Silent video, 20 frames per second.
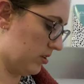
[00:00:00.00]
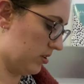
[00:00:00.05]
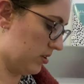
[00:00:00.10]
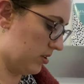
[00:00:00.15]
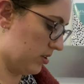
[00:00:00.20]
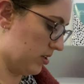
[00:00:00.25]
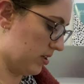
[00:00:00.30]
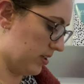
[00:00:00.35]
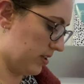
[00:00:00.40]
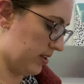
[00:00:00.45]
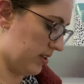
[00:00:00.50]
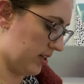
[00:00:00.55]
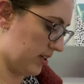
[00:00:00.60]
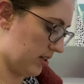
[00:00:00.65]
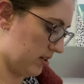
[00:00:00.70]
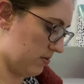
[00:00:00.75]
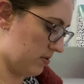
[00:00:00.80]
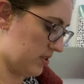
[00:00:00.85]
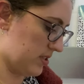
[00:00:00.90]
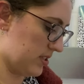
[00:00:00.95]
I
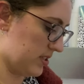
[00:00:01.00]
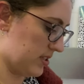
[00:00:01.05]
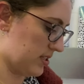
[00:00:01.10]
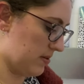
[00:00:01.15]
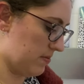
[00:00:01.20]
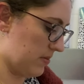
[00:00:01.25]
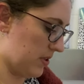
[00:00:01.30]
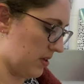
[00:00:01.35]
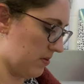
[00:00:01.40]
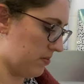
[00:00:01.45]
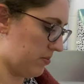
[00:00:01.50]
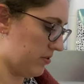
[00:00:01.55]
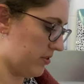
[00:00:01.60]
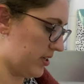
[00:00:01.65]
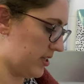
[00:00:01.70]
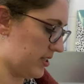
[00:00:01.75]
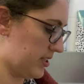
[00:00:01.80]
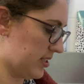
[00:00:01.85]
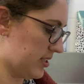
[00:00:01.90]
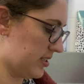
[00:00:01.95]
think I want something
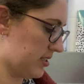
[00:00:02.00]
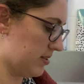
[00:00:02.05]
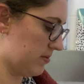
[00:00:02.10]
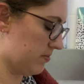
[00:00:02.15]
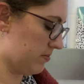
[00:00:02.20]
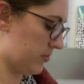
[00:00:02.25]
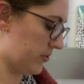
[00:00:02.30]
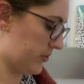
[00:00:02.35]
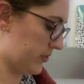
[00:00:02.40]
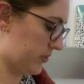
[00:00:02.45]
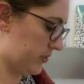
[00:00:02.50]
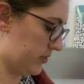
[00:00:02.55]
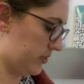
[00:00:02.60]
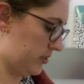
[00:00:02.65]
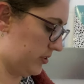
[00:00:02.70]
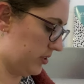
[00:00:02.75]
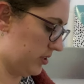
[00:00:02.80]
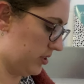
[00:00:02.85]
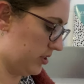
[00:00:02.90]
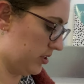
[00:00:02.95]
pretty
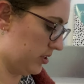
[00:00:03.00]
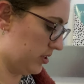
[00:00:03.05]
simple.